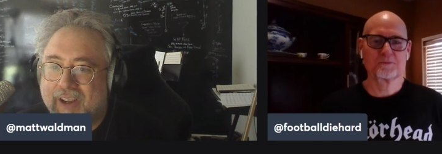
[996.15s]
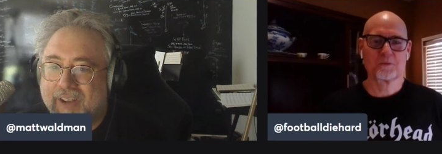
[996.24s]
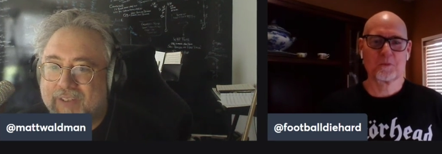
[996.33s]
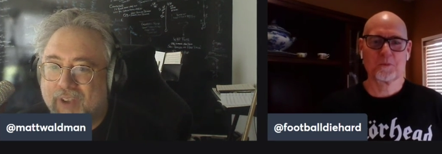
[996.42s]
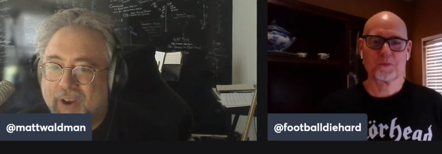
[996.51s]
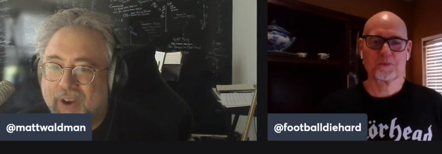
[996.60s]

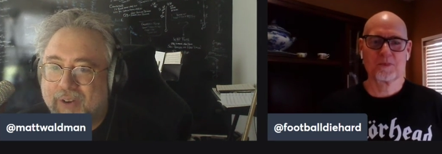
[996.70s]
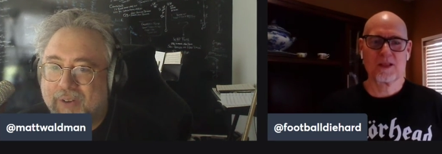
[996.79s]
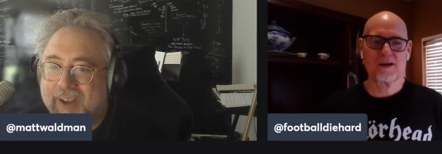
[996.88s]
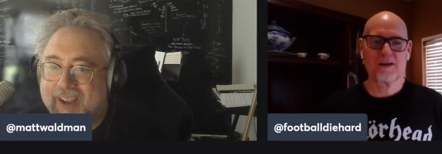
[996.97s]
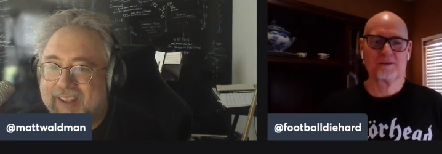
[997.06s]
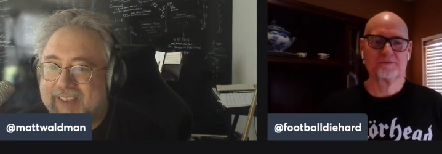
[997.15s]
Speaker 1: So
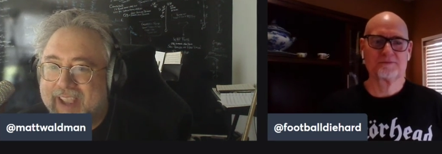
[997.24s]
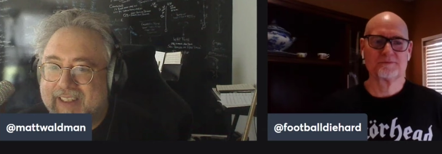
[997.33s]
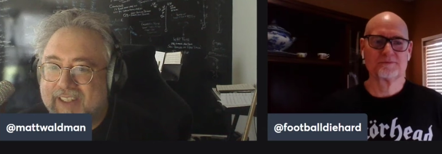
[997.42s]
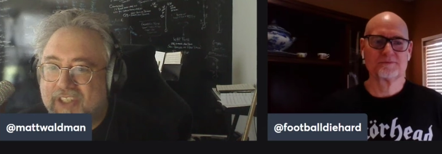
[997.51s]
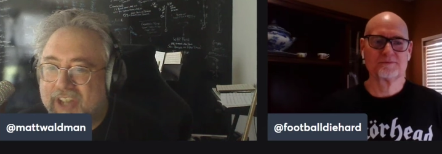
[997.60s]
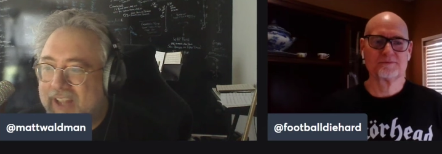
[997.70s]
take the
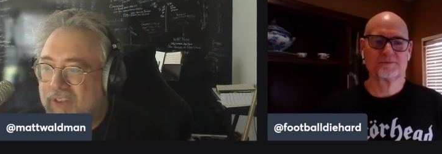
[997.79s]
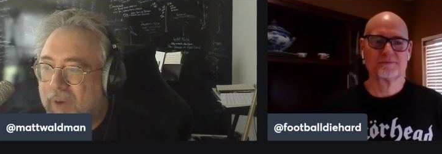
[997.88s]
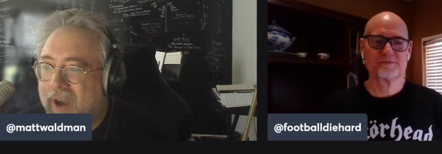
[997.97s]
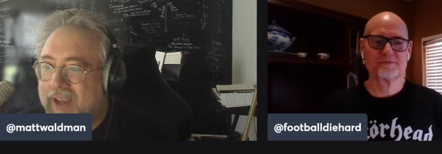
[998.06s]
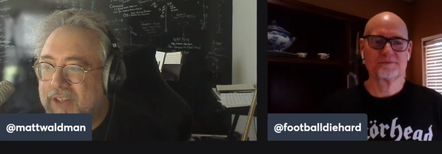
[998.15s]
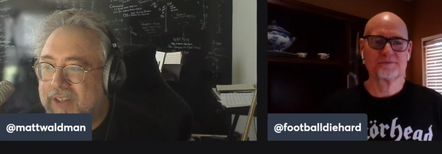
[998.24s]
chance
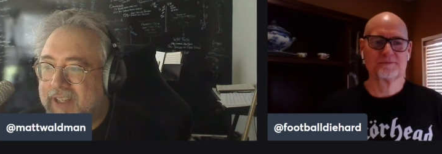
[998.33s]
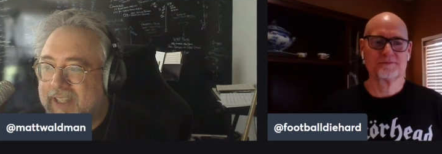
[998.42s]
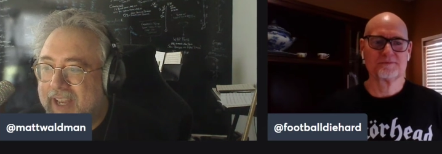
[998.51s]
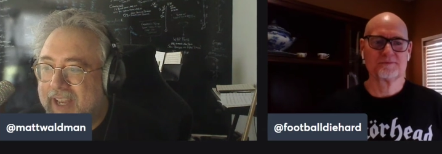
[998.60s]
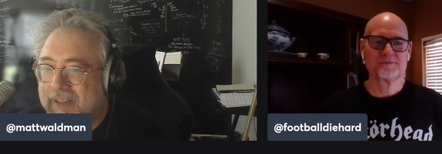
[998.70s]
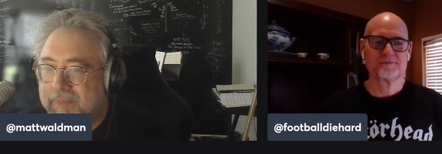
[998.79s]
while you can
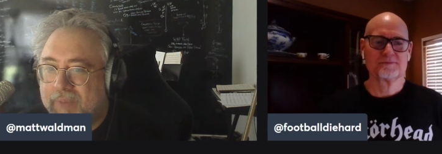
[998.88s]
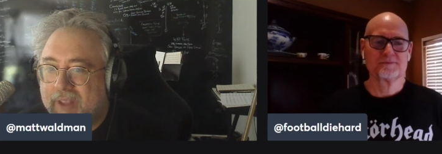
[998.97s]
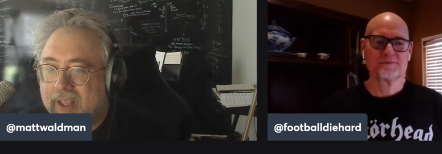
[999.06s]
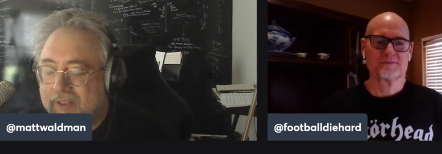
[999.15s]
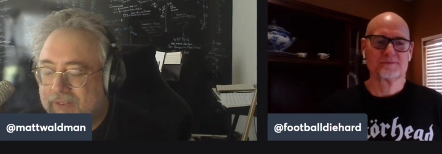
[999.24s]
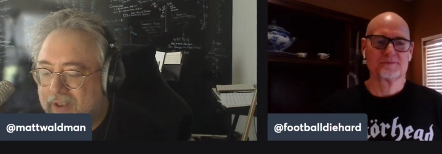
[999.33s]
get them,
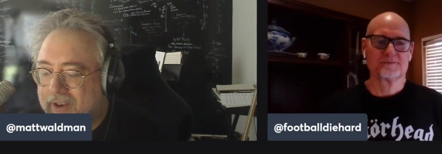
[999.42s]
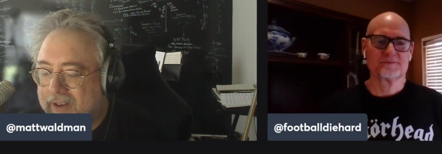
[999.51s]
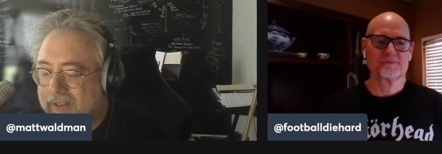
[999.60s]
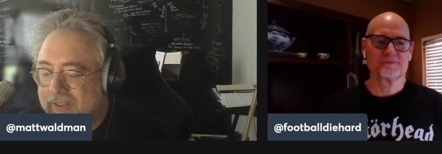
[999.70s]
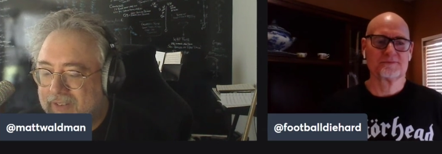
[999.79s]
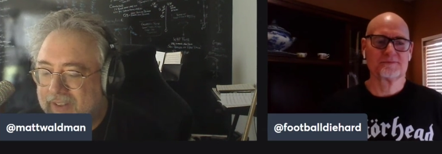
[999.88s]
as long as
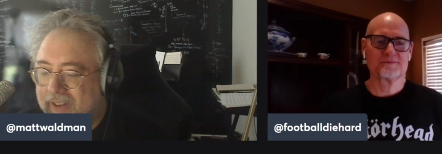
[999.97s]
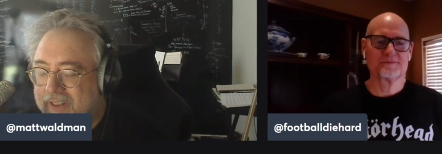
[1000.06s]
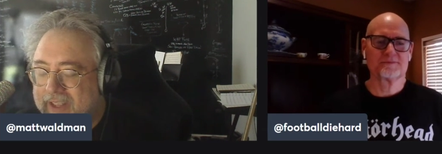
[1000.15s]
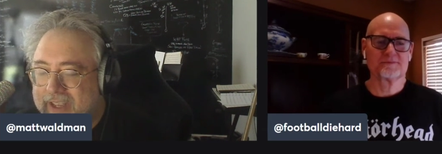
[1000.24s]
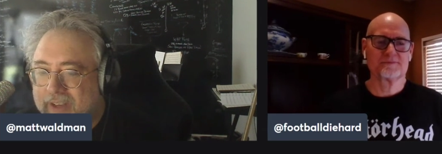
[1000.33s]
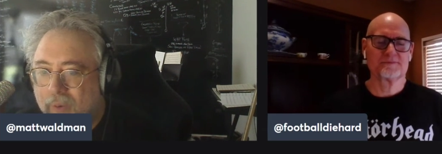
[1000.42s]
it's in a
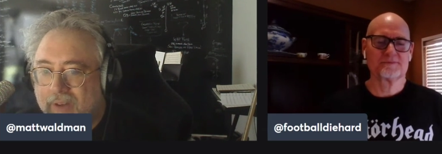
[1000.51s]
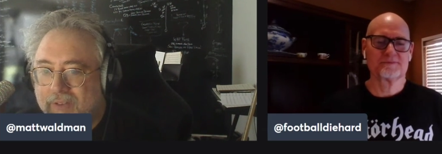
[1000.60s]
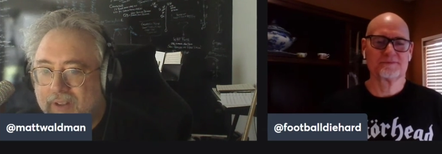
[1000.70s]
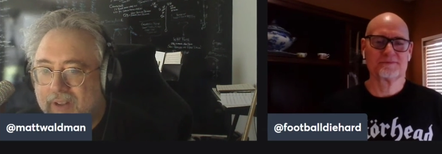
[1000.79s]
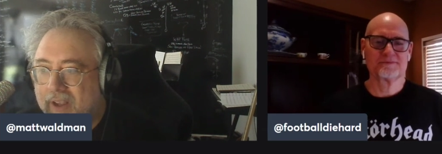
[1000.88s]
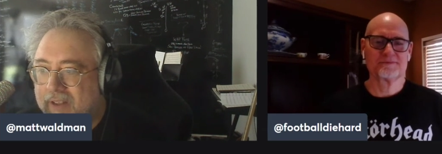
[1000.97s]
league where it's
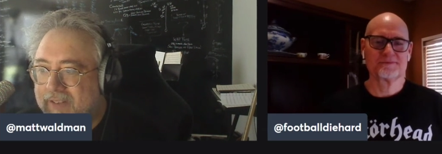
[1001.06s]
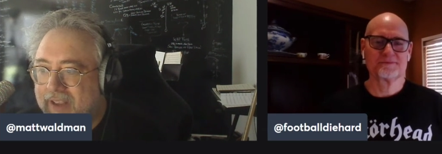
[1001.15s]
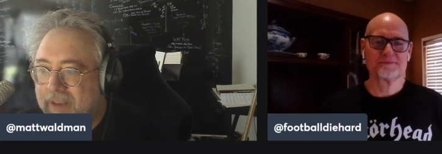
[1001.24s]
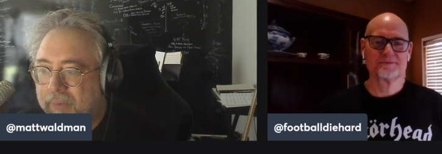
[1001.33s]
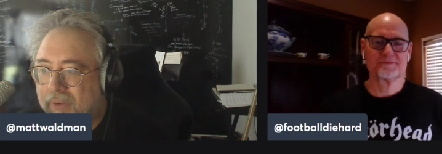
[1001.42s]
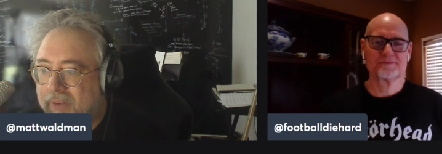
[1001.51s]
a, a
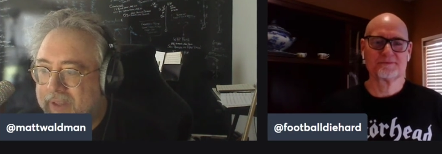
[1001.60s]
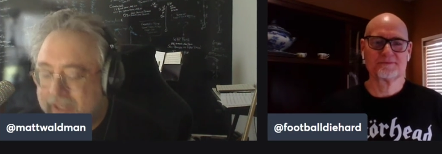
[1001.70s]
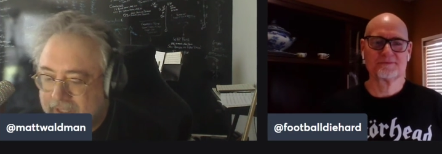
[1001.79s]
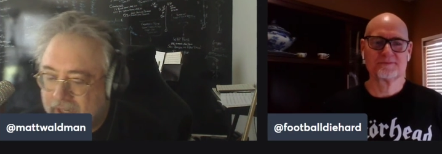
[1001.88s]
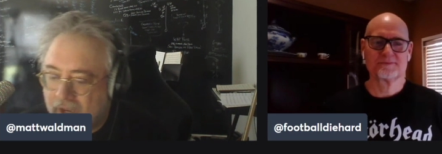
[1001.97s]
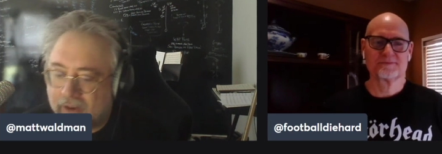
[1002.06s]
deeper league. You
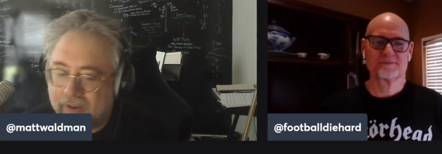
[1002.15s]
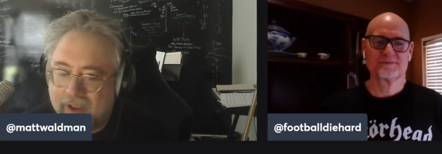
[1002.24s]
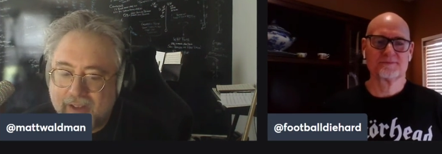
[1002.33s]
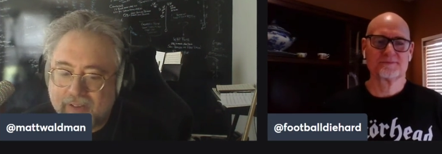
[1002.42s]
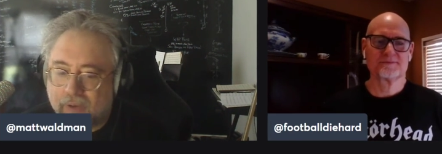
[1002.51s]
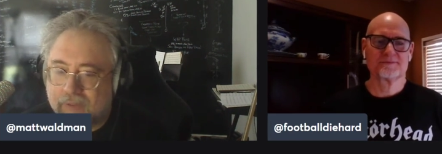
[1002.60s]
know,
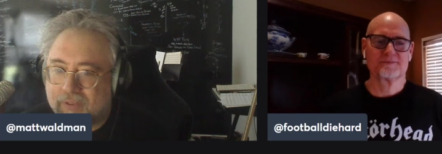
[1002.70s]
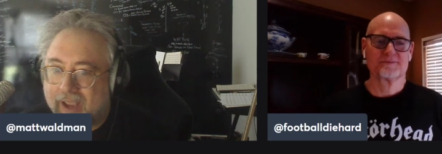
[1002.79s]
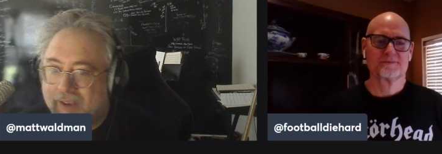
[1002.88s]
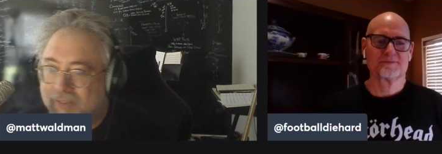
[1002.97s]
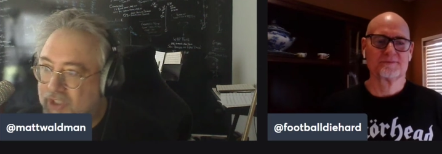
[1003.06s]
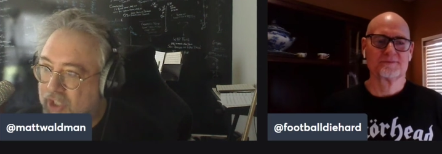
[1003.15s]
don't
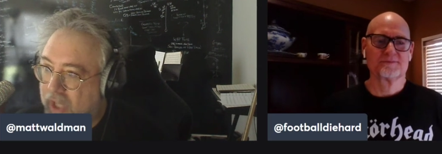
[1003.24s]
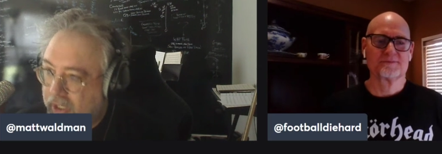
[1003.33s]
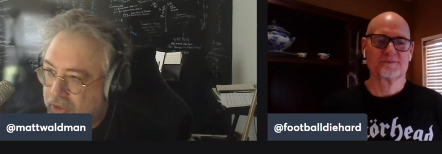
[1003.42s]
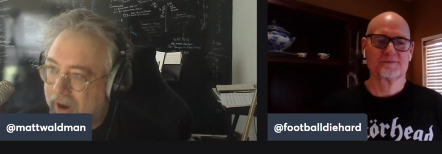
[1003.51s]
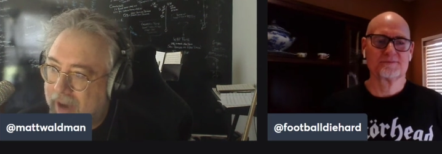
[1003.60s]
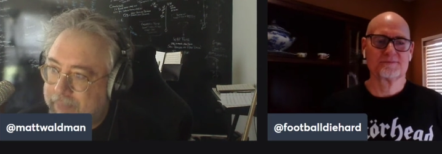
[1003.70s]
say, should I
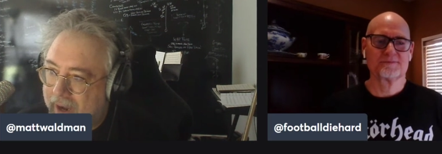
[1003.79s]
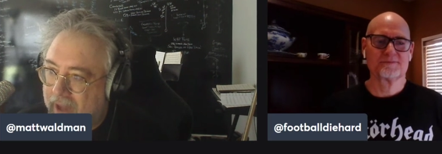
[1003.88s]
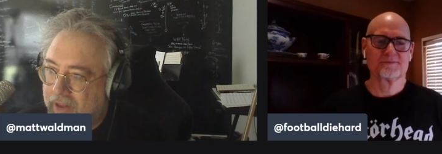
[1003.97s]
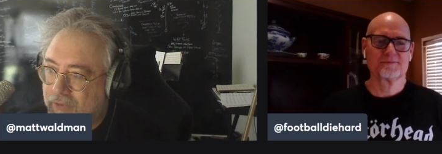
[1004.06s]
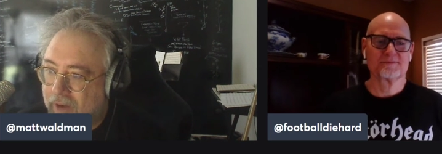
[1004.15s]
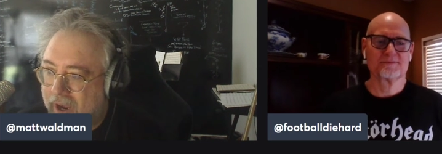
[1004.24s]
drop
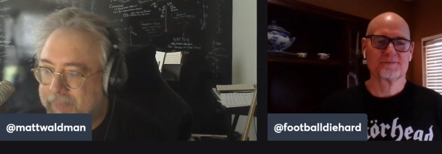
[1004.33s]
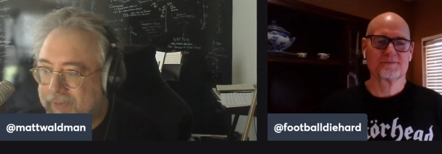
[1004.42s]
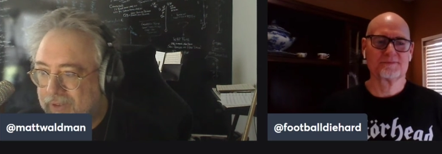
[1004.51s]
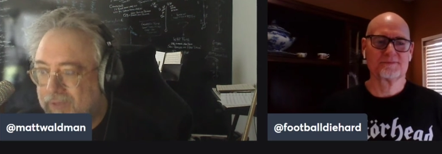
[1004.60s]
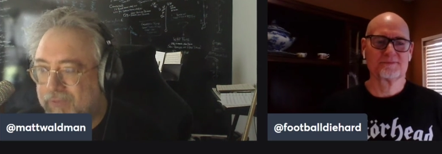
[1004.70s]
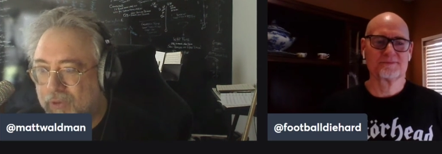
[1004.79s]
Allen Robinson for